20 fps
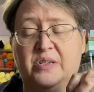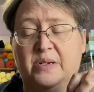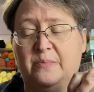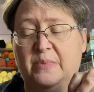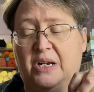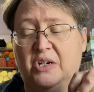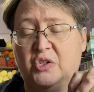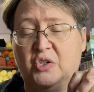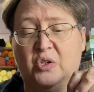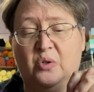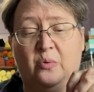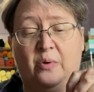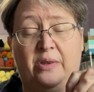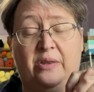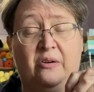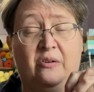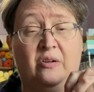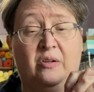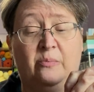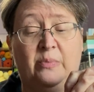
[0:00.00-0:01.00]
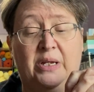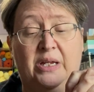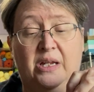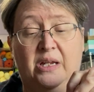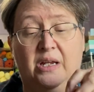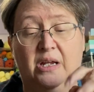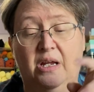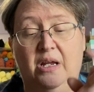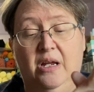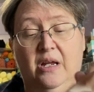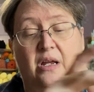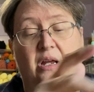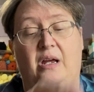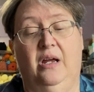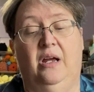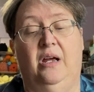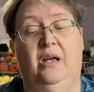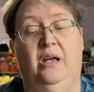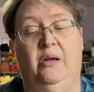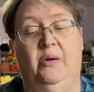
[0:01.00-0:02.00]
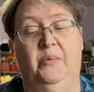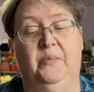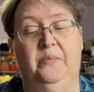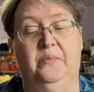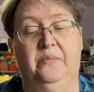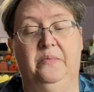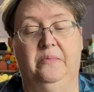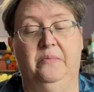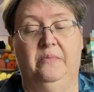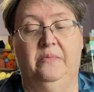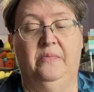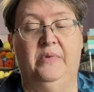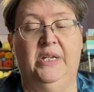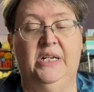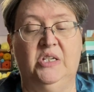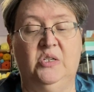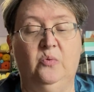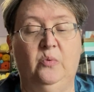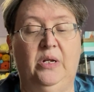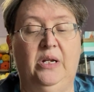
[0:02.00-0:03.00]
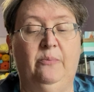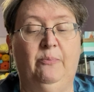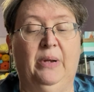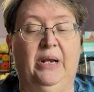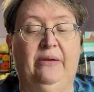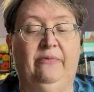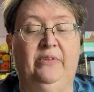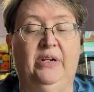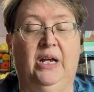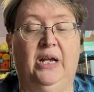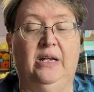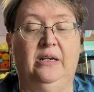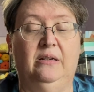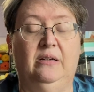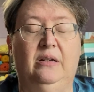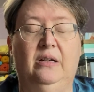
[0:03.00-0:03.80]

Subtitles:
I'm not sure whether it'll be this week, but I've got